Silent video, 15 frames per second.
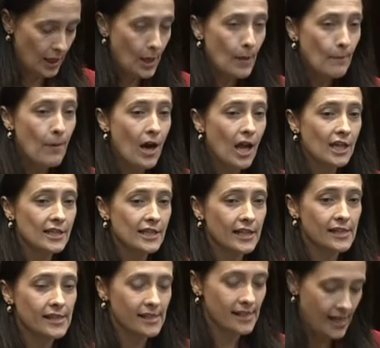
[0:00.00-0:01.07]

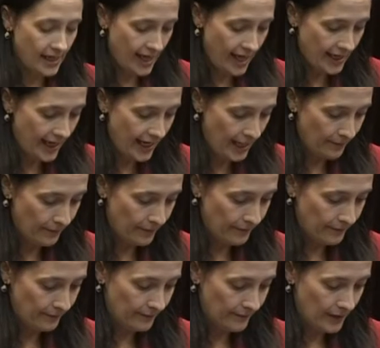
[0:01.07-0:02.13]
Politics can help.
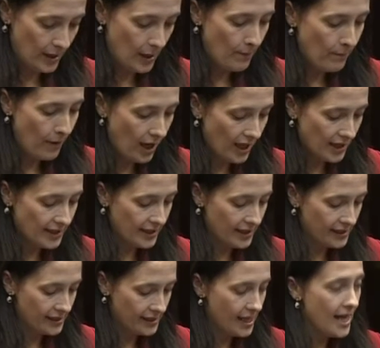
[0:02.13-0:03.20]

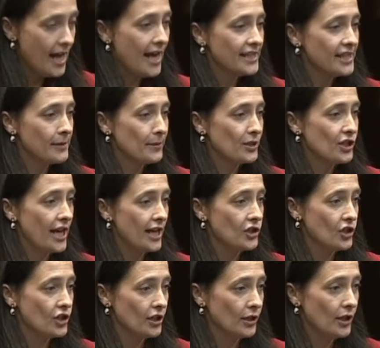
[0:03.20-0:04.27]
Politics has the
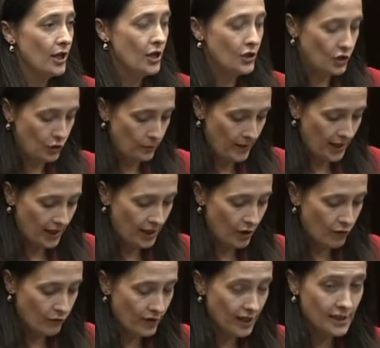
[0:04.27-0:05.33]
potential to make a
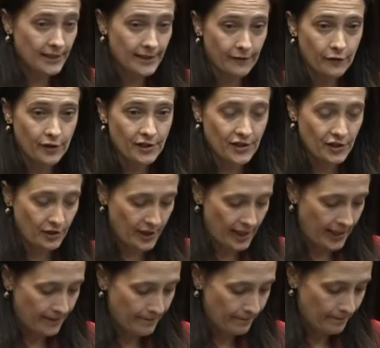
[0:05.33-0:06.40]
real difference
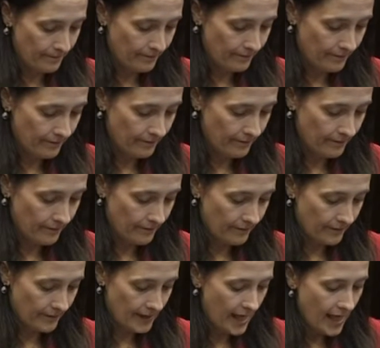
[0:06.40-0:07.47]
today.
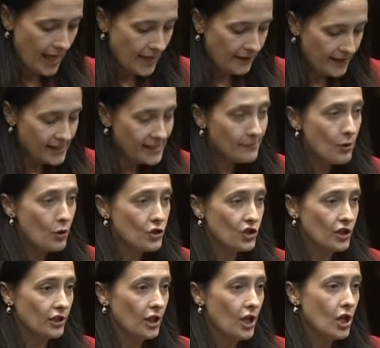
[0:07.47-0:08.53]
This
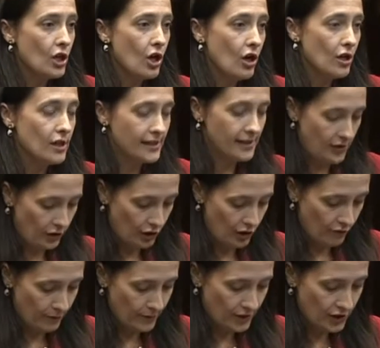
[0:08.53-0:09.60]
motion calls on the
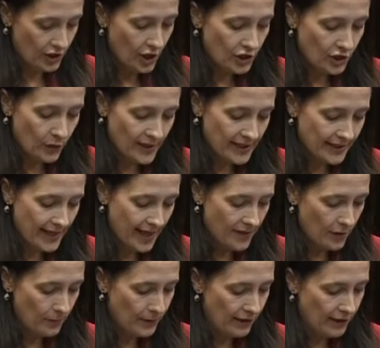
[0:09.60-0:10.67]
Government to extend the
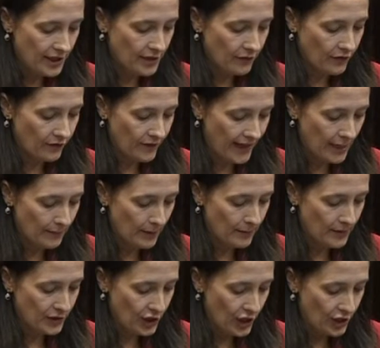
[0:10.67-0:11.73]
period of available
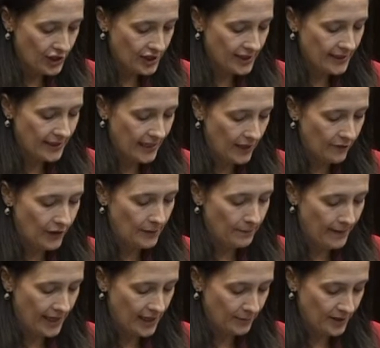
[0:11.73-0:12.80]
maternity leave and
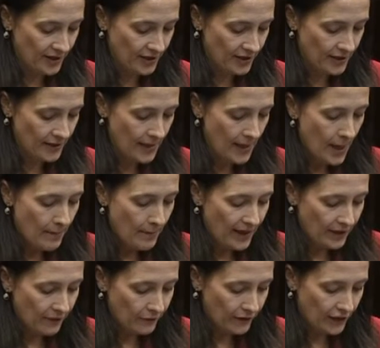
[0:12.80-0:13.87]
benefit by
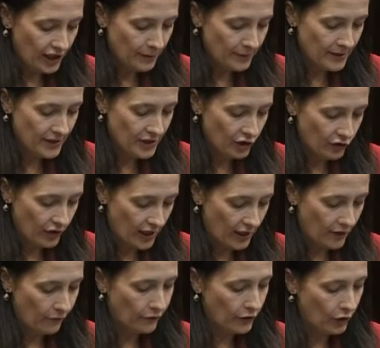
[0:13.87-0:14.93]
a variable degree
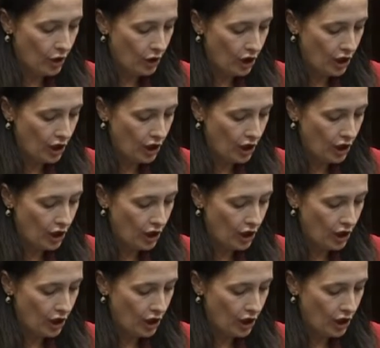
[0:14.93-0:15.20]
for all